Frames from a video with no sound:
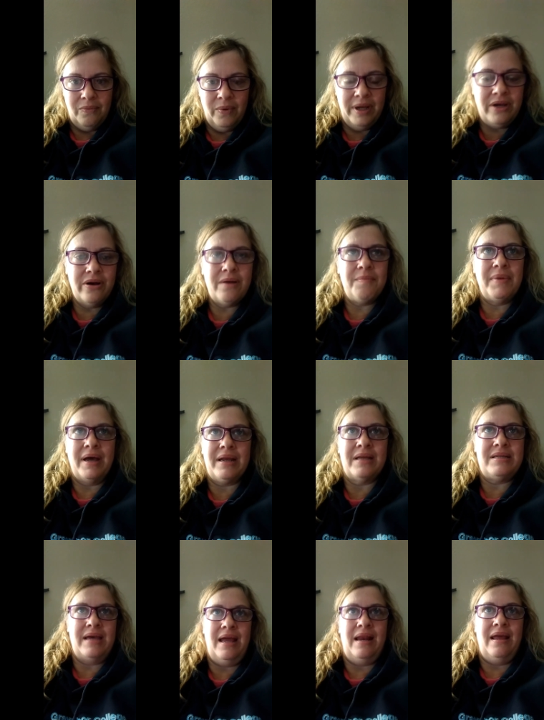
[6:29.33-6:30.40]
When you're
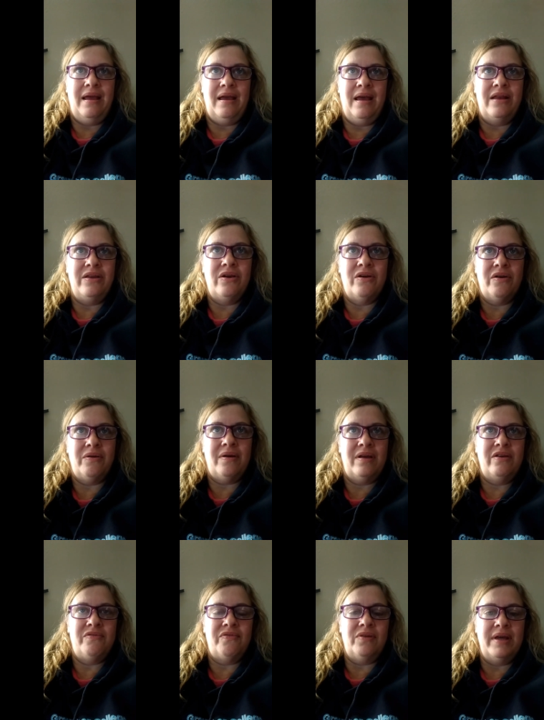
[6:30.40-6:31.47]
meditating and you're
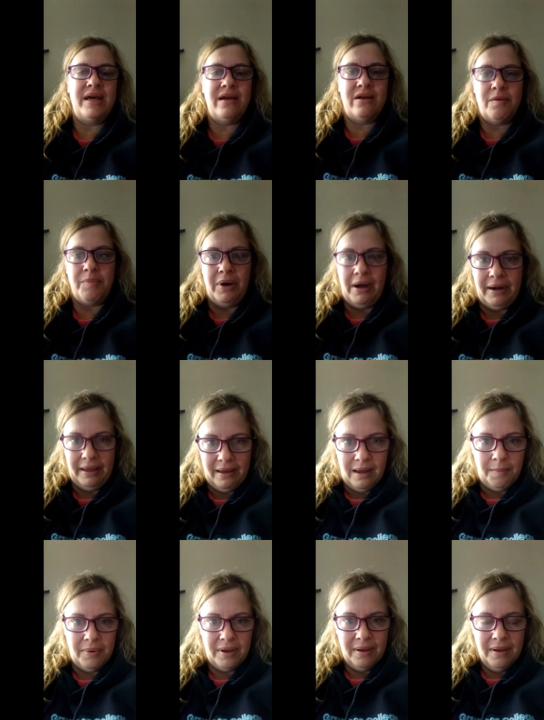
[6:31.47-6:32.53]
you've lit your body
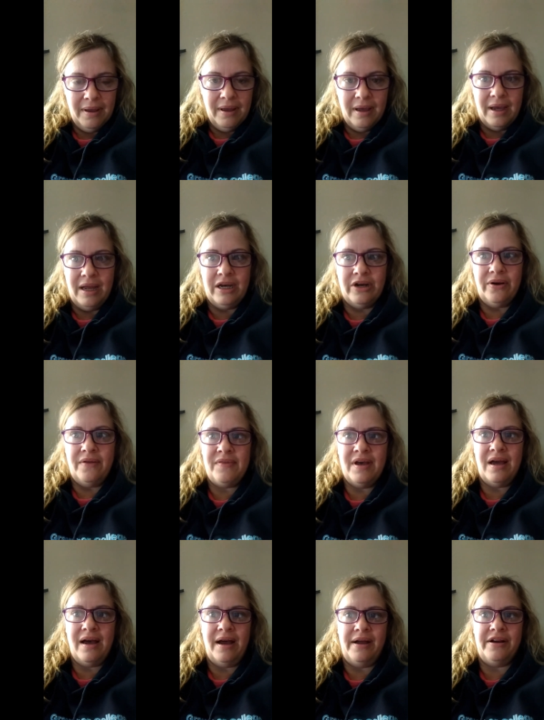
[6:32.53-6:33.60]
up and you're in
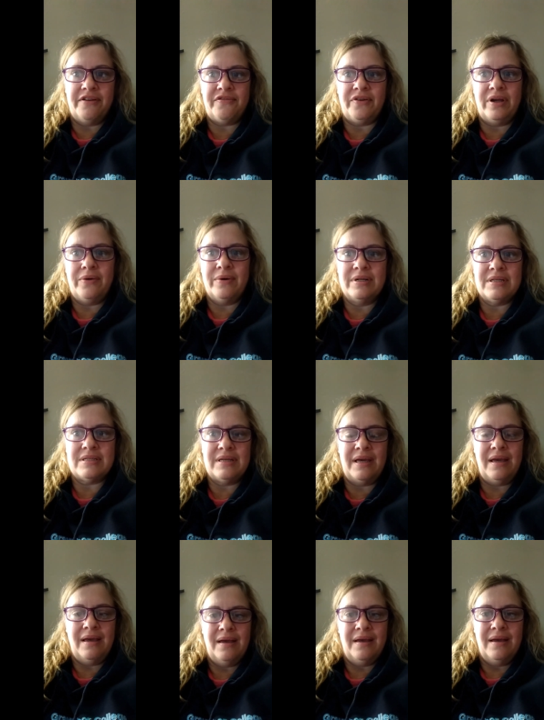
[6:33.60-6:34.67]
the higher
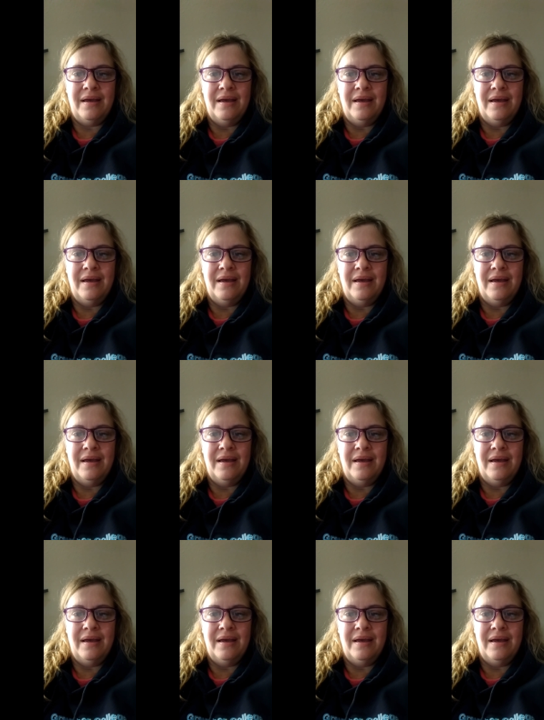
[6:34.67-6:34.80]
frequency,